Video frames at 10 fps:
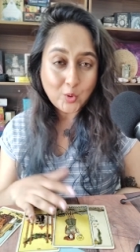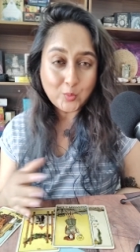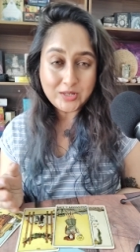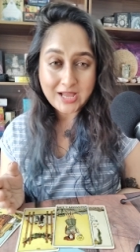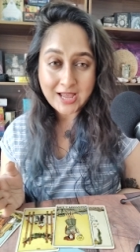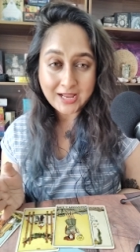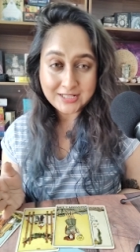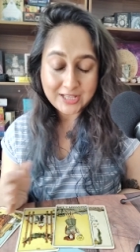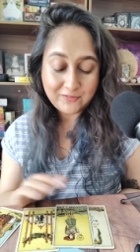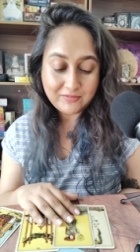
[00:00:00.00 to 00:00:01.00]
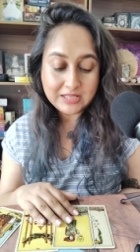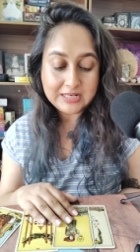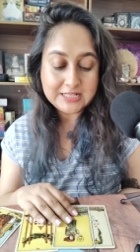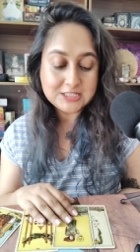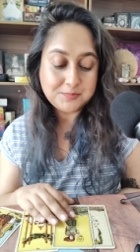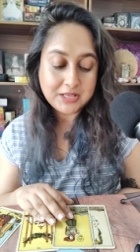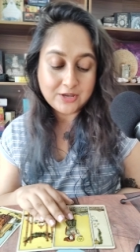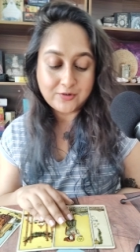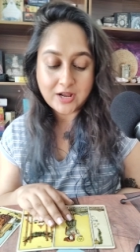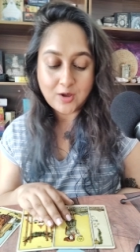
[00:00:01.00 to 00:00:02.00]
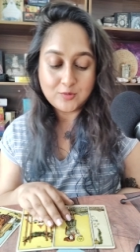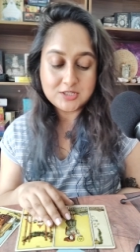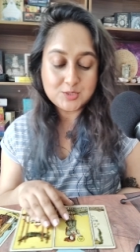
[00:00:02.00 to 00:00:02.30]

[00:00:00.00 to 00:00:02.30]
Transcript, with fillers: who will hide their feelings, play around.